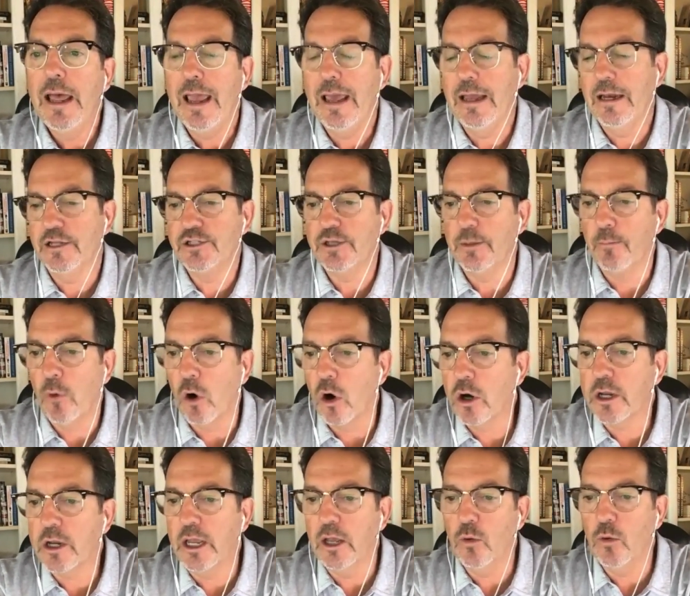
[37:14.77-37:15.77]
And it's a
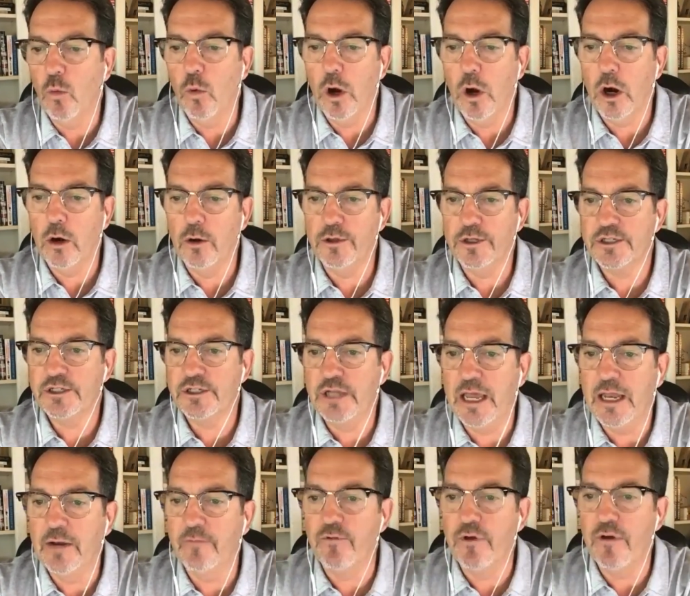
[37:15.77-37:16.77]
market where the
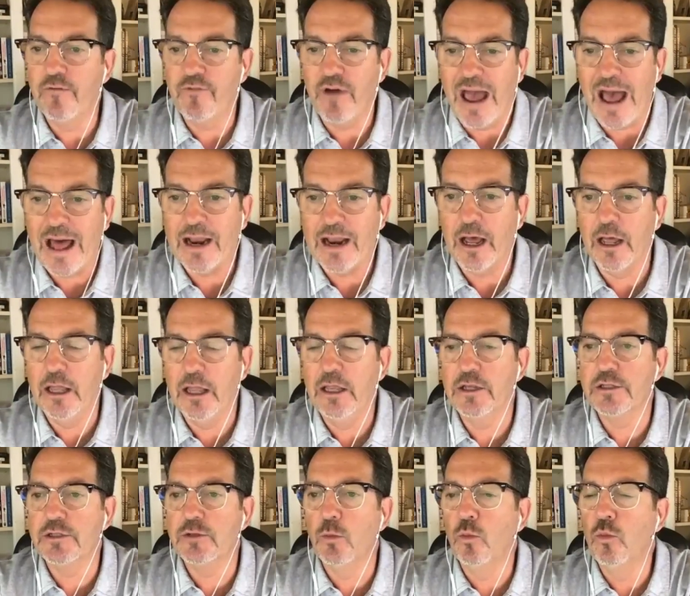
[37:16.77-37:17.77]
state of Nevada
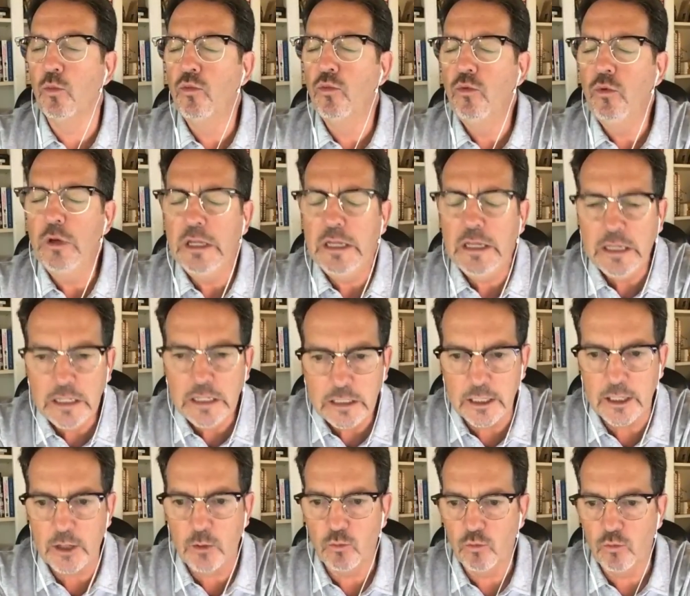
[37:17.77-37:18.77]
is
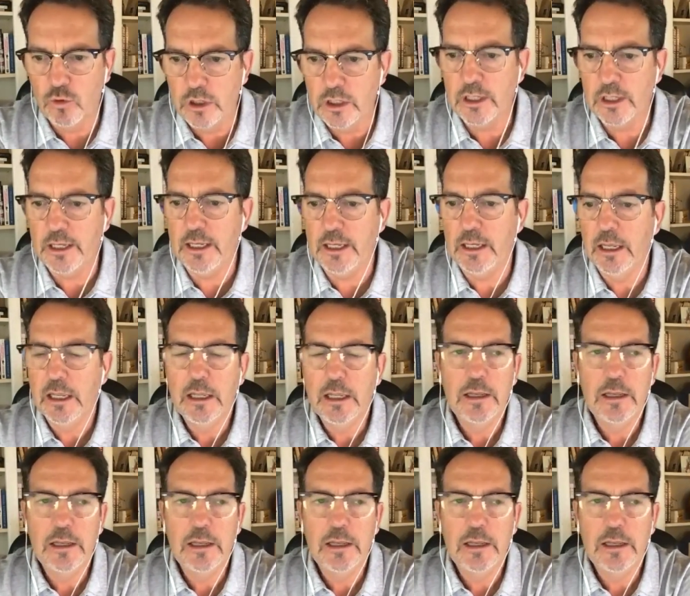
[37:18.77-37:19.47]
really, really